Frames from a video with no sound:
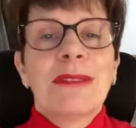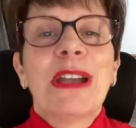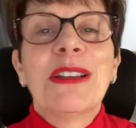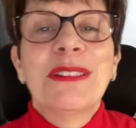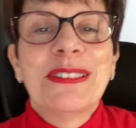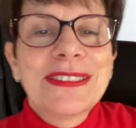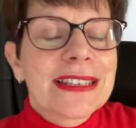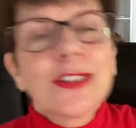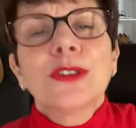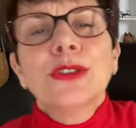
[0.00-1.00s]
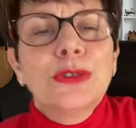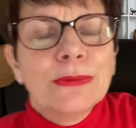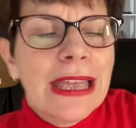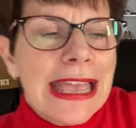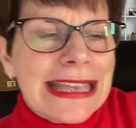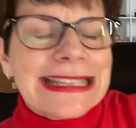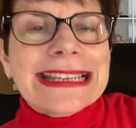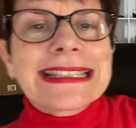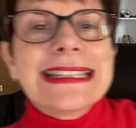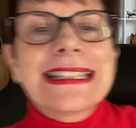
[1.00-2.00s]
That's not going to do.
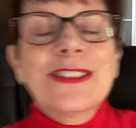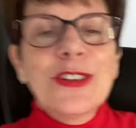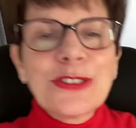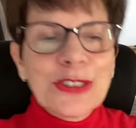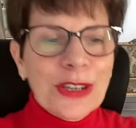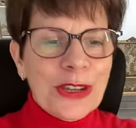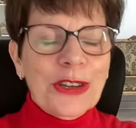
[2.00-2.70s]
That is not uh,